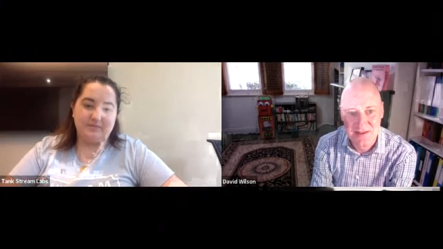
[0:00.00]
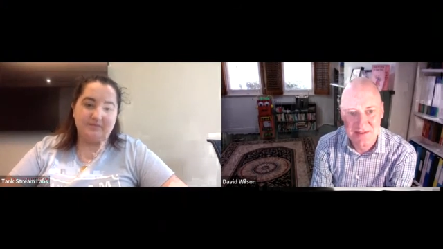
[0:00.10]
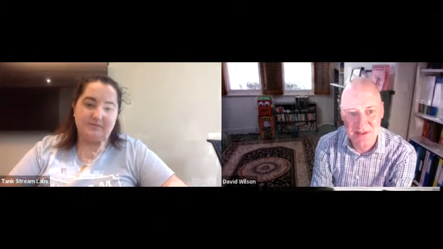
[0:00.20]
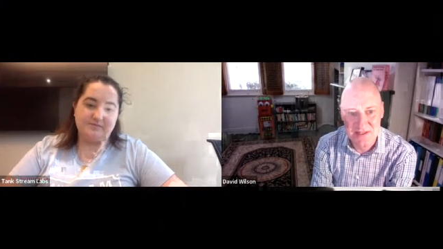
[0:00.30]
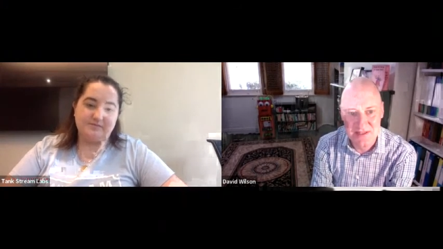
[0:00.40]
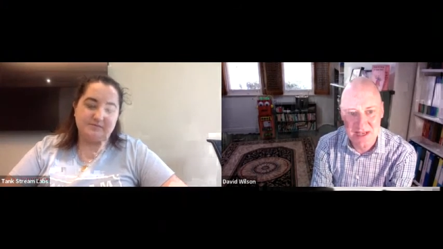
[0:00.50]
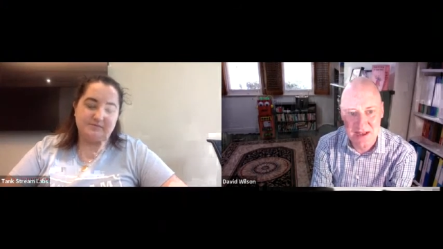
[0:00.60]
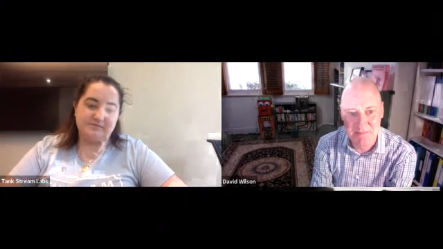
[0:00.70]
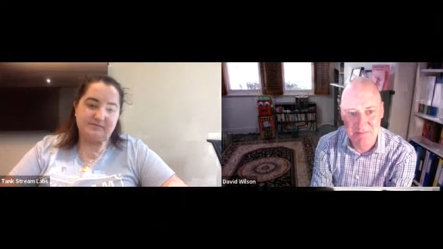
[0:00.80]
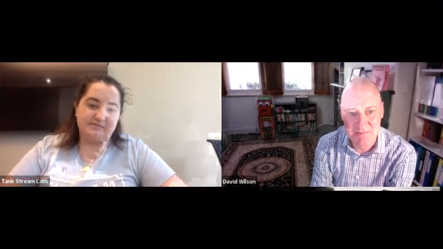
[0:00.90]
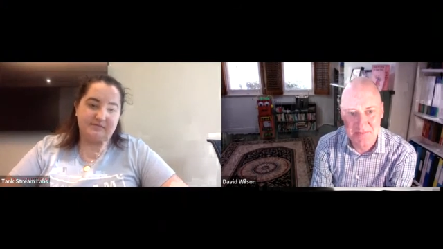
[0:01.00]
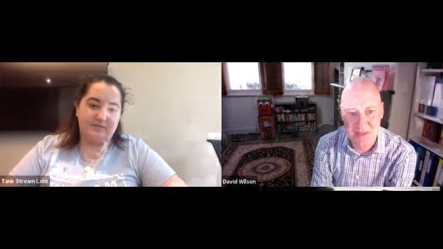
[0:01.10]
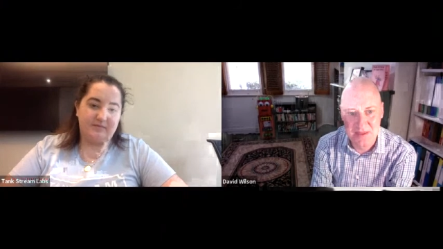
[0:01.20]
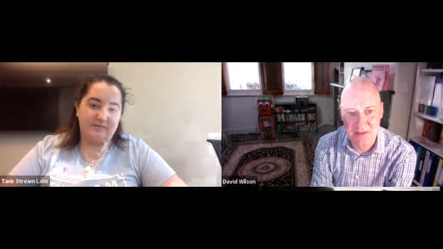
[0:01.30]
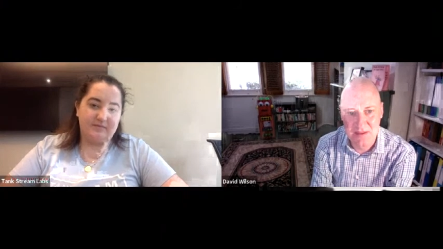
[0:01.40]
Speaker 1: mm. that um,
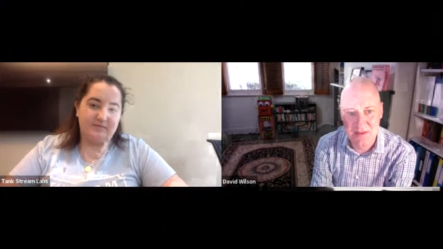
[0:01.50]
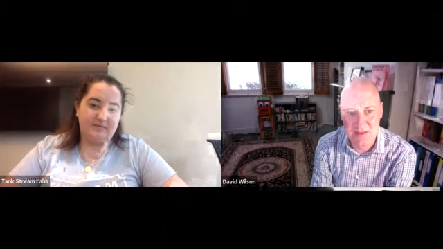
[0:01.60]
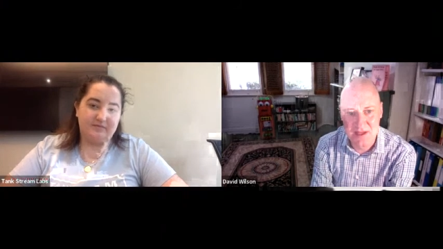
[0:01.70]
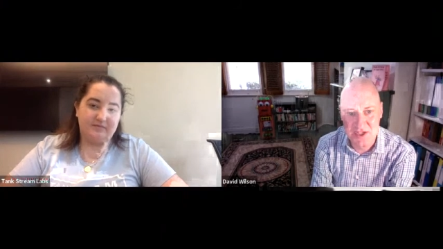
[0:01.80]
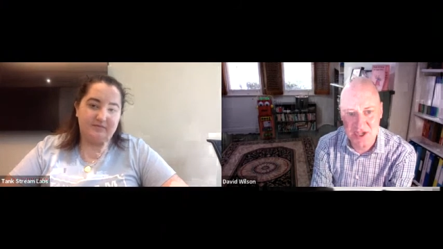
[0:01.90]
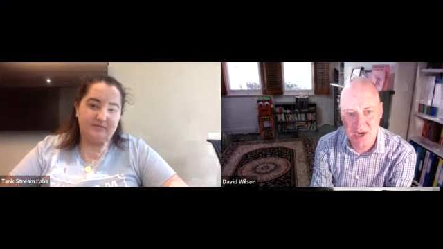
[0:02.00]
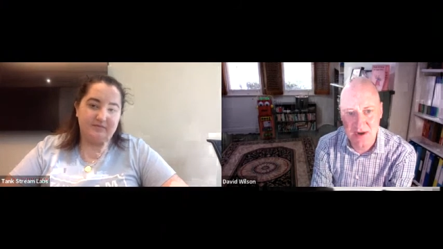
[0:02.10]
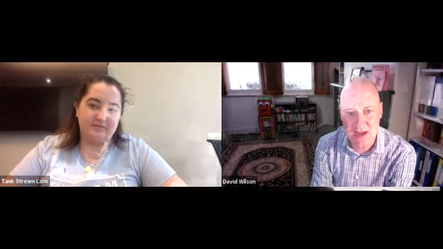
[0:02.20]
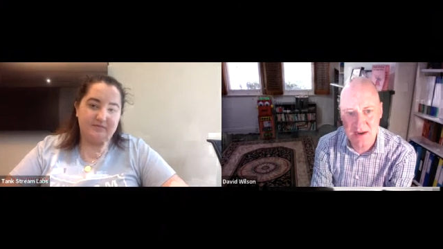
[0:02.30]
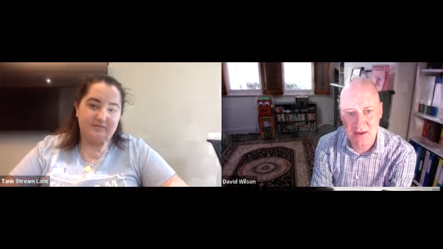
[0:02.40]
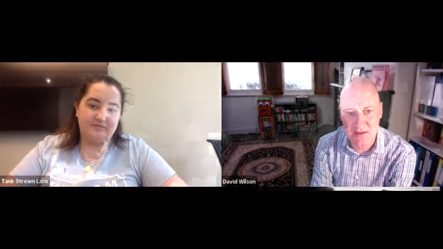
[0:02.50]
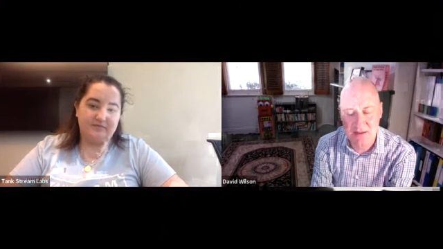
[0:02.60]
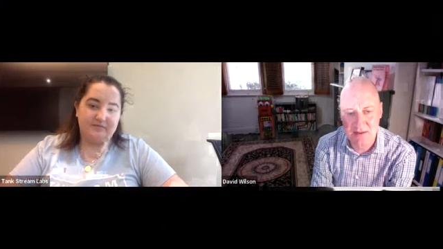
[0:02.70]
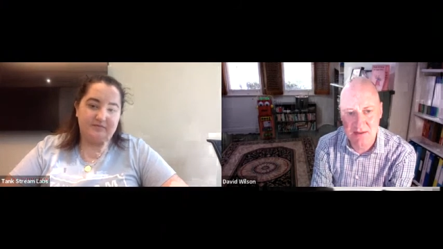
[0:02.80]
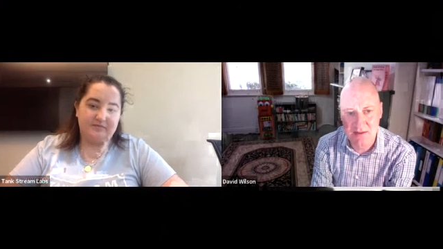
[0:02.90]
that generate
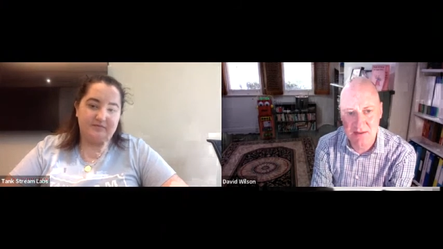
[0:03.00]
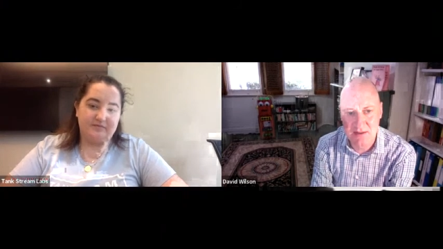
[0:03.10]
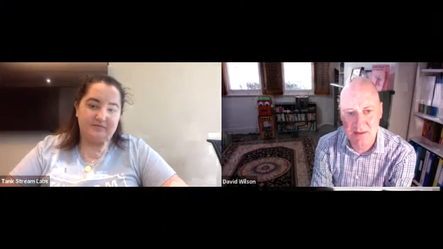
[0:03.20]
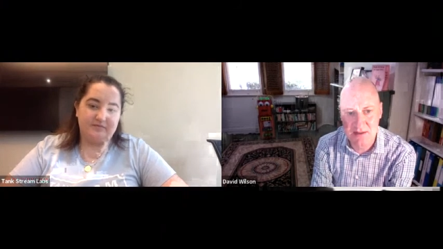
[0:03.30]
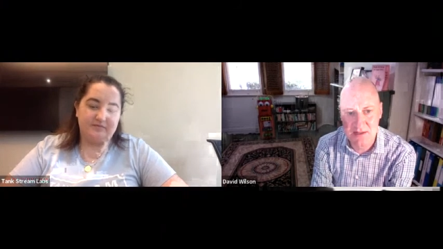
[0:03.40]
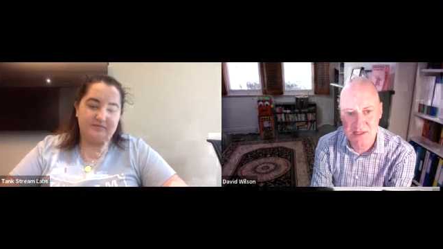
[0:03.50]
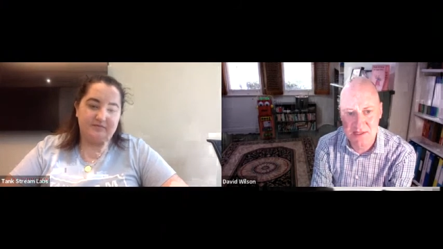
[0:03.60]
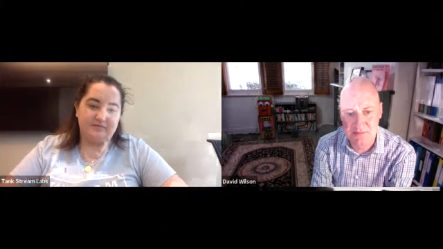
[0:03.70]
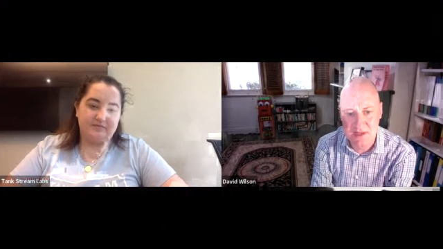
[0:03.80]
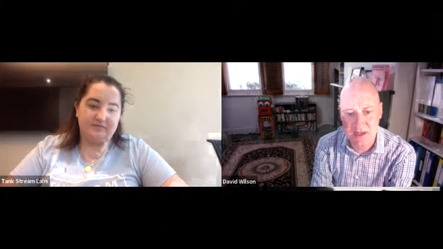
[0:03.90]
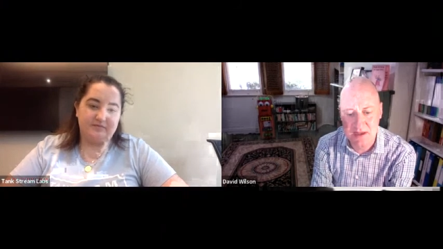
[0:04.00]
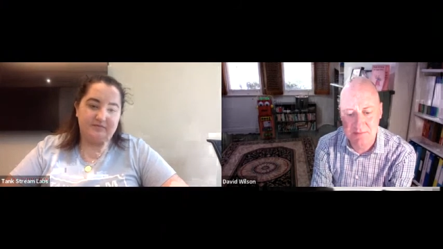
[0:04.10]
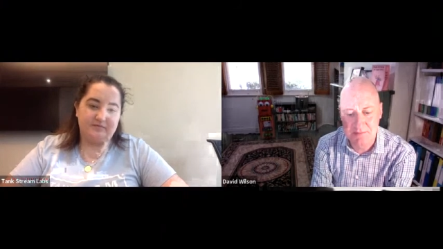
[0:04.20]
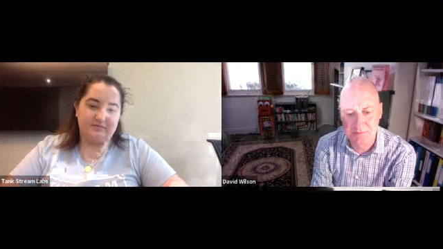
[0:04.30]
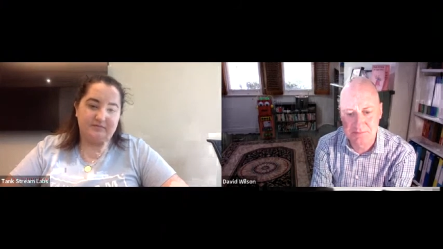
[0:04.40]
some,
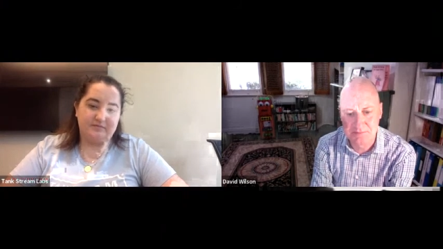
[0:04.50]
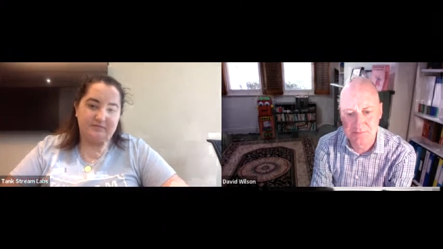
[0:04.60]
um,